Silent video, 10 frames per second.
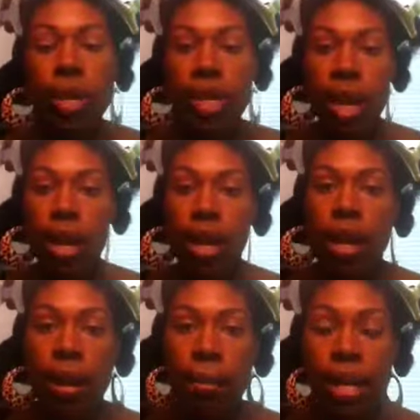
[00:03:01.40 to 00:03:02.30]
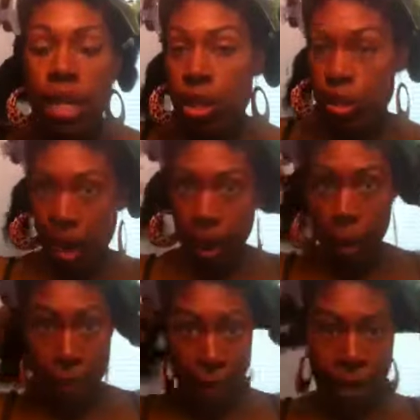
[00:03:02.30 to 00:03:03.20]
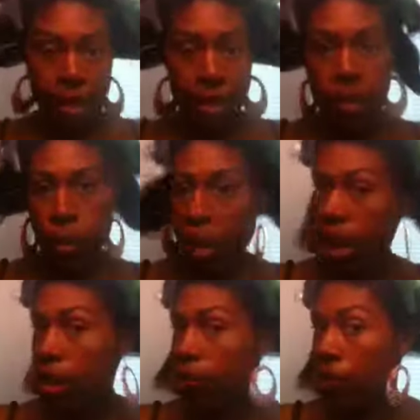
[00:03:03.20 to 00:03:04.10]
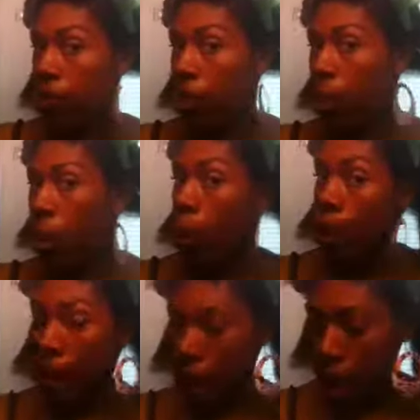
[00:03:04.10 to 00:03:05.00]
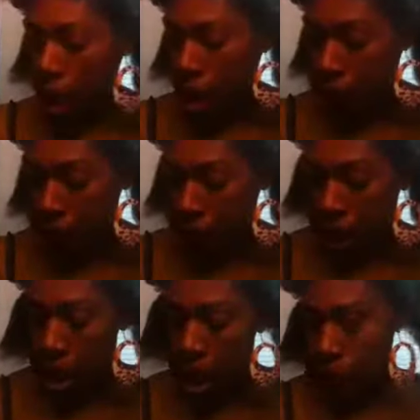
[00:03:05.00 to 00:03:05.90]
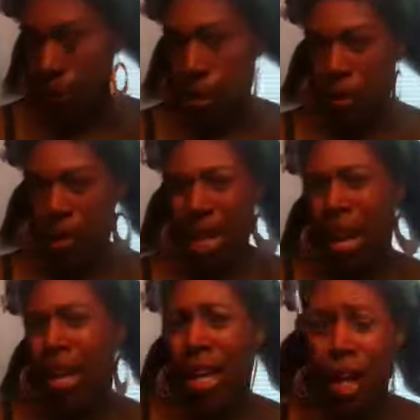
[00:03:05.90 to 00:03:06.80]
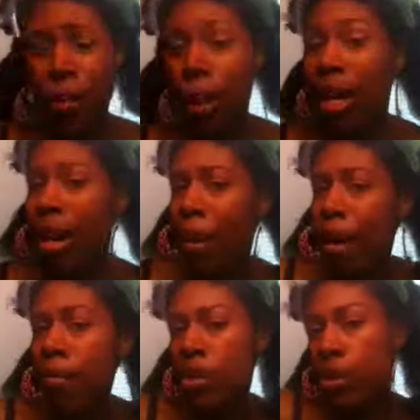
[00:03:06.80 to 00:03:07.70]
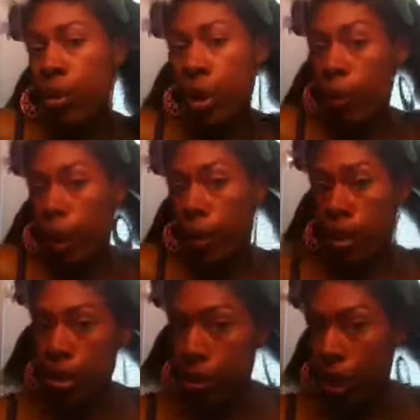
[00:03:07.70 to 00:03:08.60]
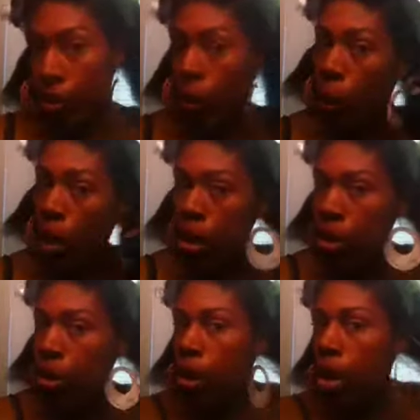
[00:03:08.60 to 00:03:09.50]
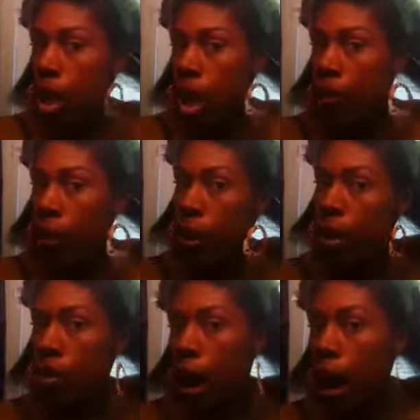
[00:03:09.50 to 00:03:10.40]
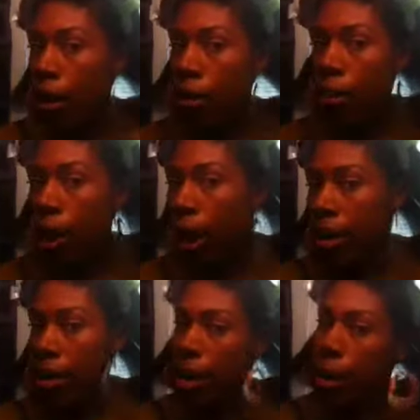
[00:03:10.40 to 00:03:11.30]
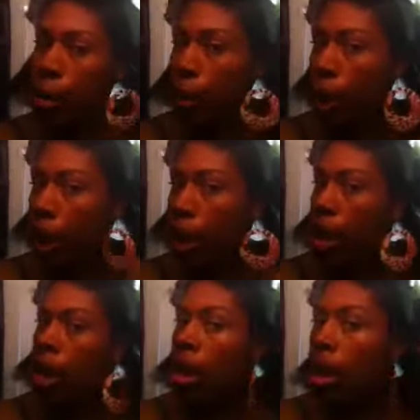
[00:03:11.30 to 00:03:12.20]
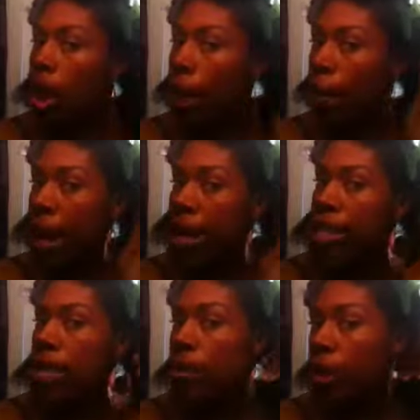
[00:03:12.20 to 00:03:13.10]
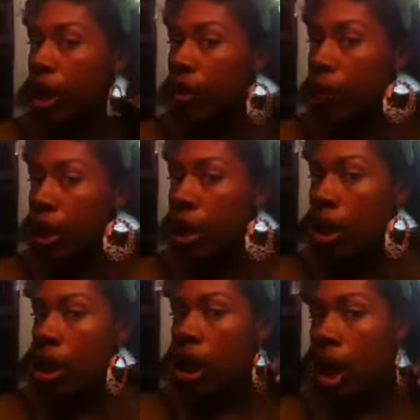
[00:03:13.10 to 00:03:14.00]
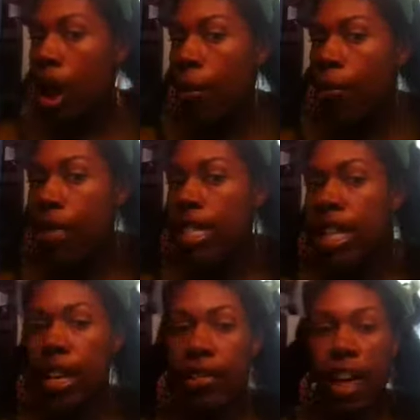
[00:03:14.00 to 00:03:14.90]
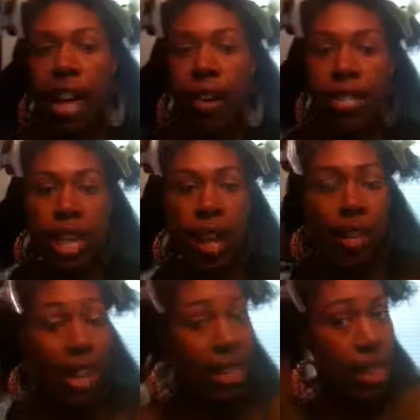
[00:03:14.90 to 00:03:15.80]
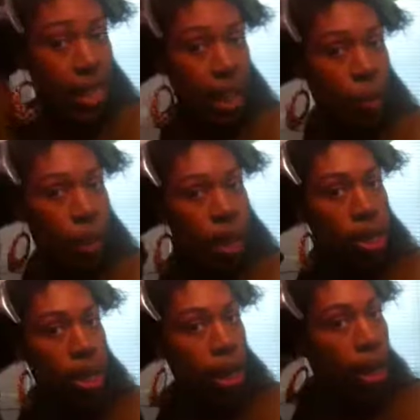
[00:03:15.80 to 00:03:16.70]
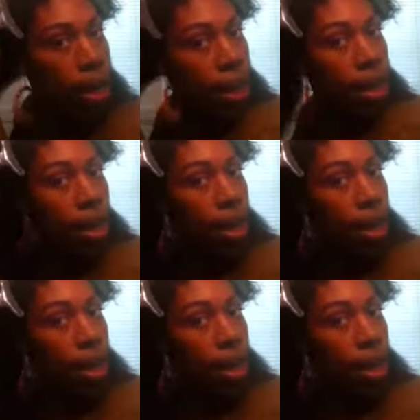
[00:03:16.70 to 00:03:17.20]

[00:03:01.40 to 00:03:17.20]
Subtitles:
is I basically do like a basket weave going up. So it's not an inner braid. And I'm assuming you can pretty much do whatever you want to do. If you want to do an outer braid or inner braid, a basket weave. But for the sake of that hairstyle that I did, it was a